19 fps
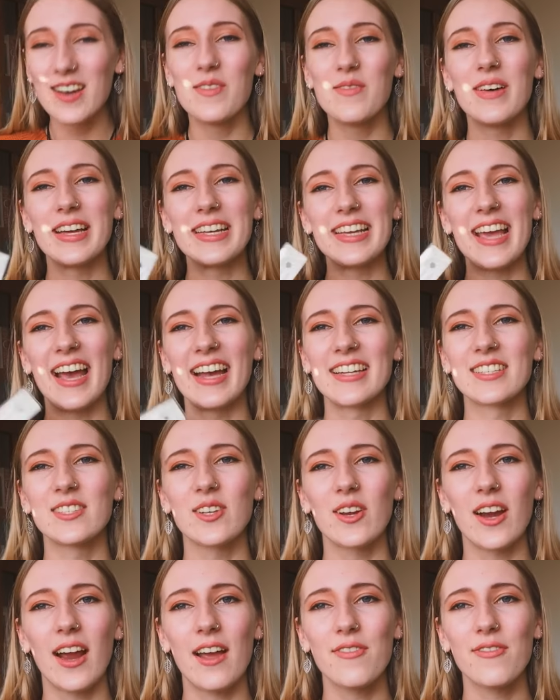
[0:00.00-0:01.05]
But yeah,
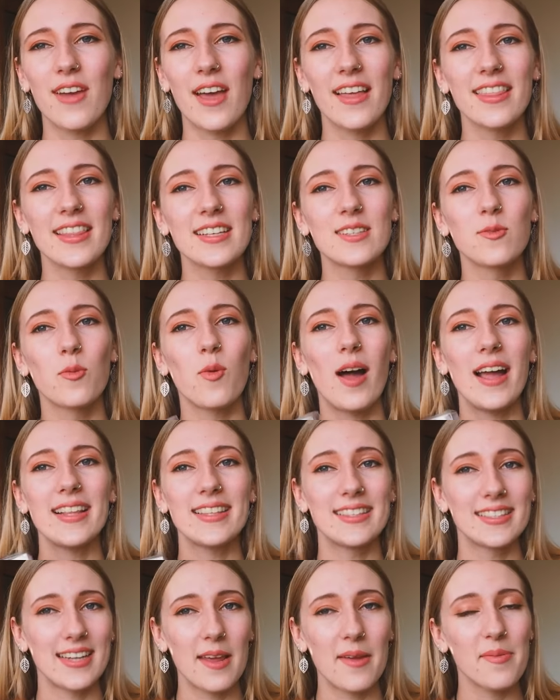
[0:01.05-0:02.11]
so I found this white
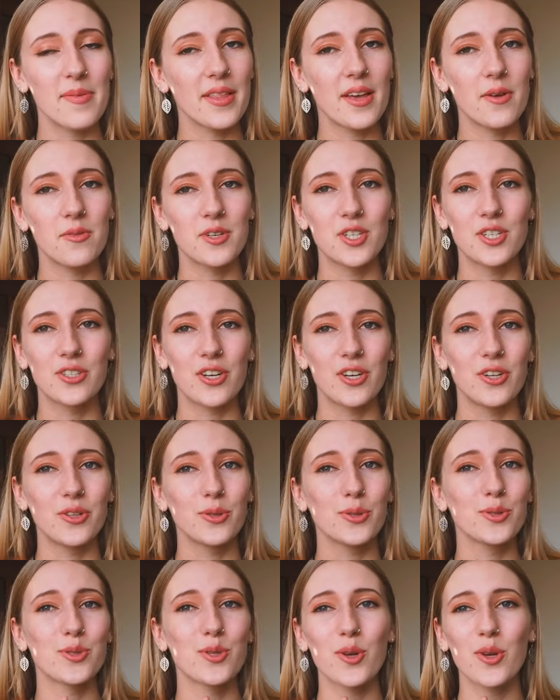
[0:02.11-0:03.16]
stapler which is going to
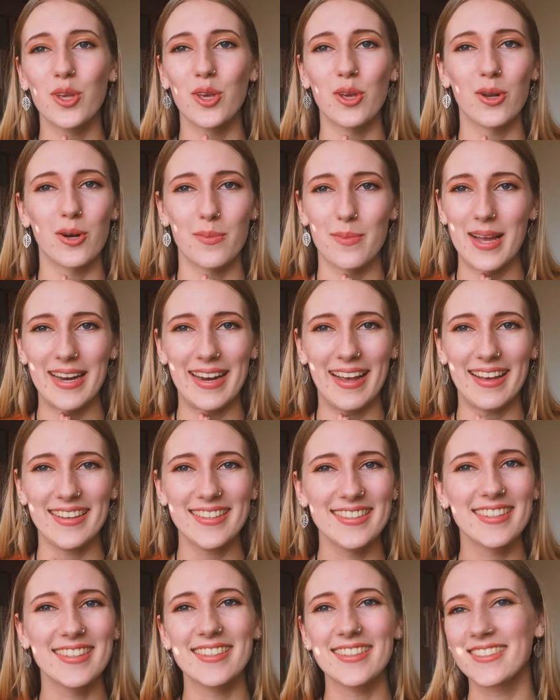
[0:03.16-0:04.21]
look so cute on my
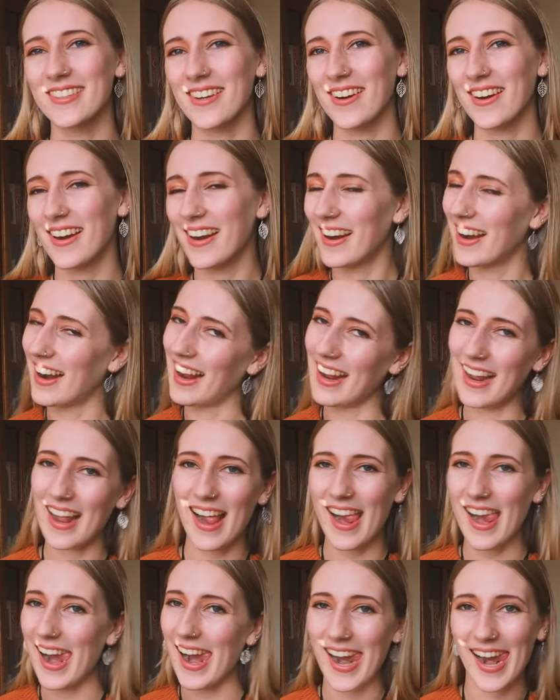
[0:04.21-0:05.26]
desk, so
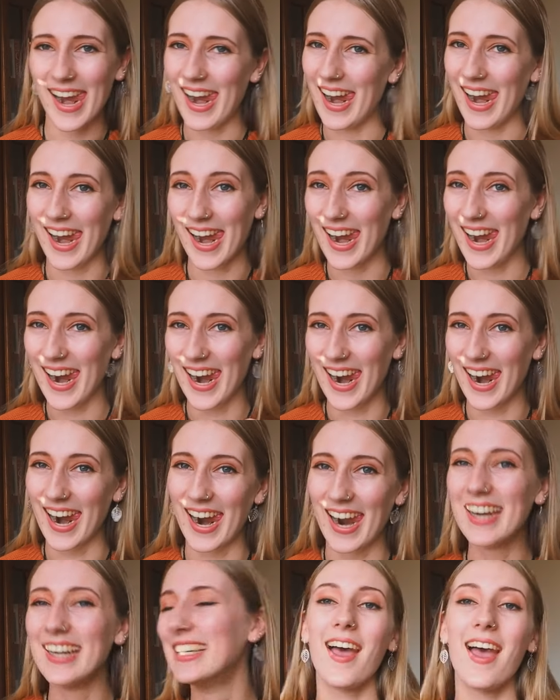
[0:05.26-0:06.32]

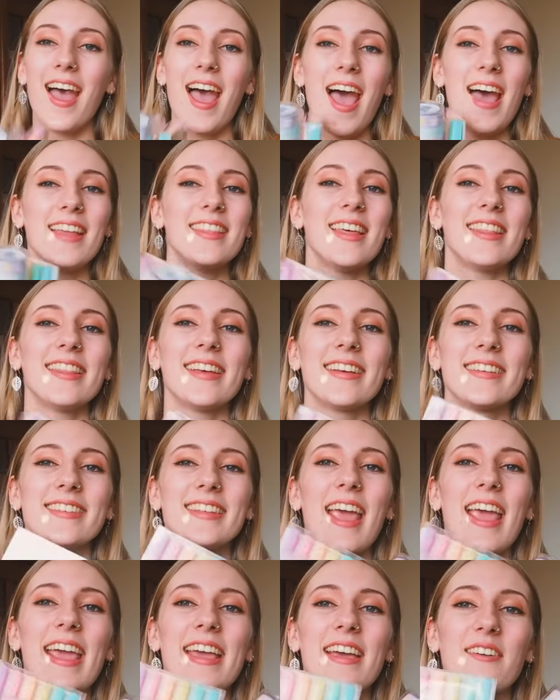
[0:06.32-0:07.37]
And then there's
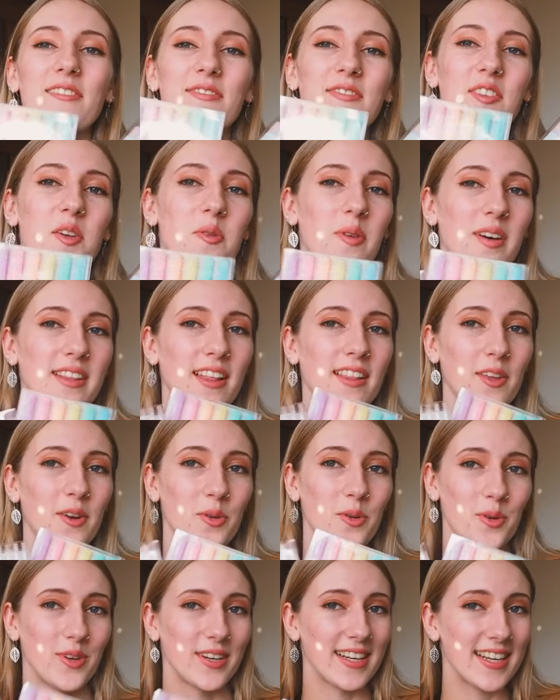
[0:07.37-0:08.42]
a few other
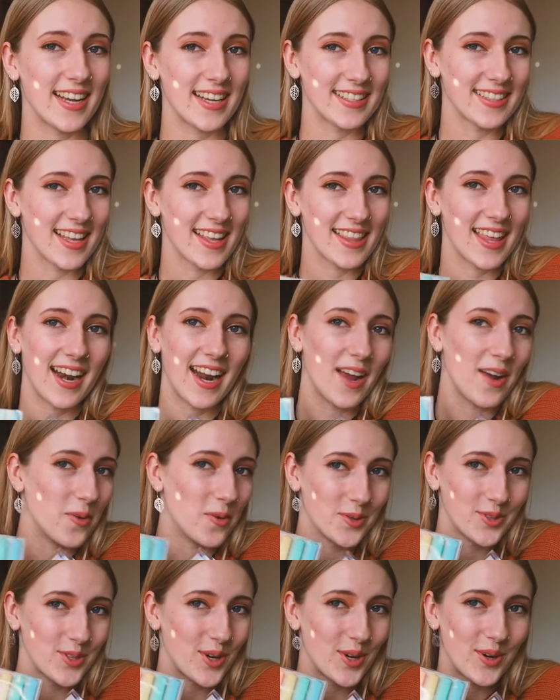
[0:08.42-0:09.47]
little goodies that I
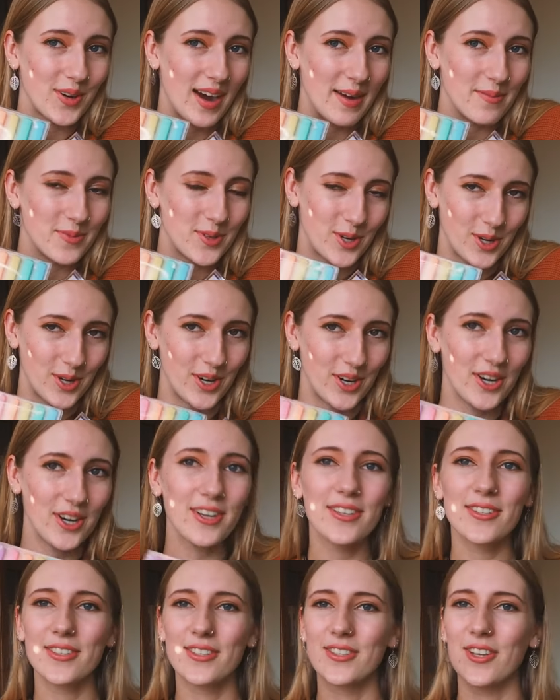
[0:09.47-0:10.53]
also grabbed
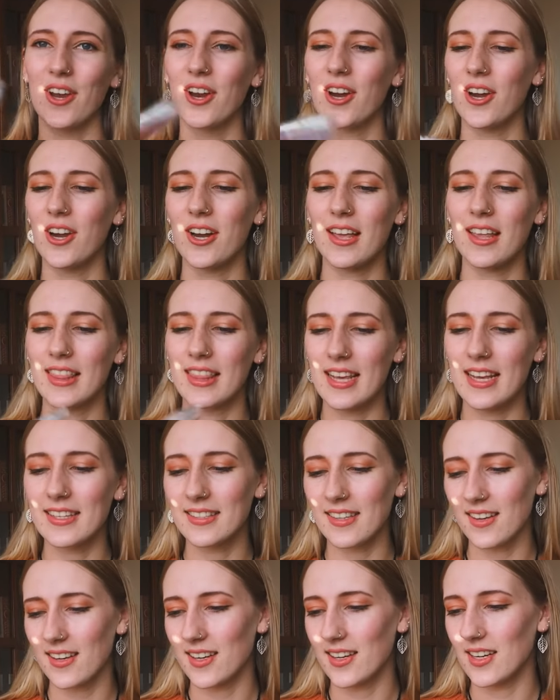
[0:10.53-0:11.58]
too. So
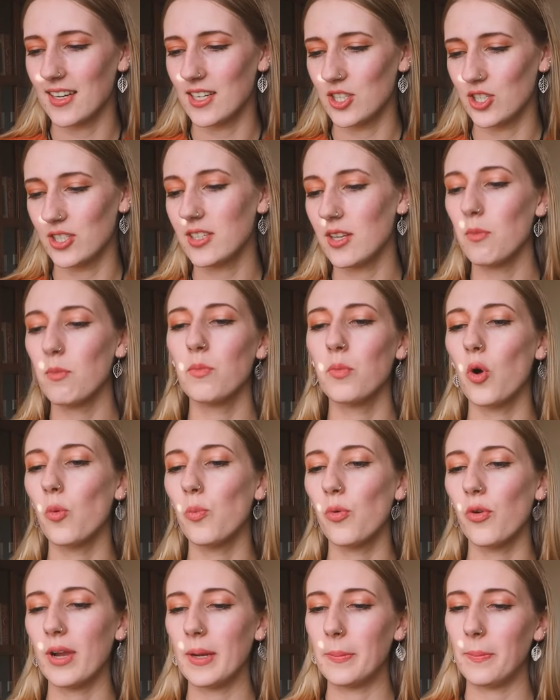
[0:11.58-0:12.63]
these are just some
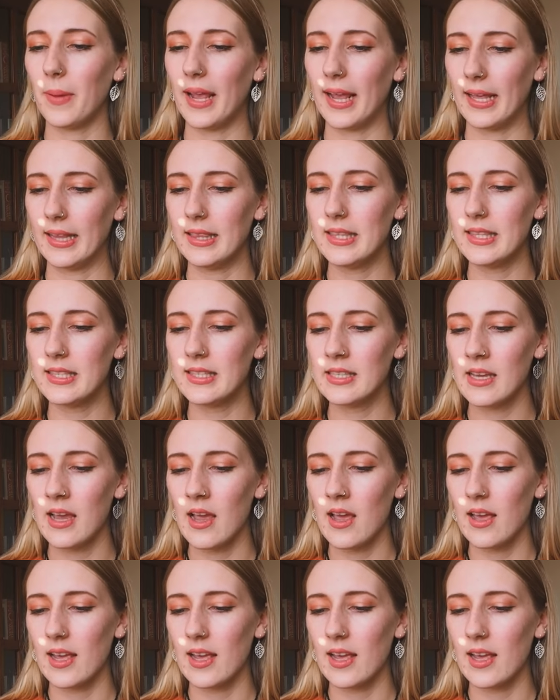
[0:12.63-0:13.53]
ballpoint pens.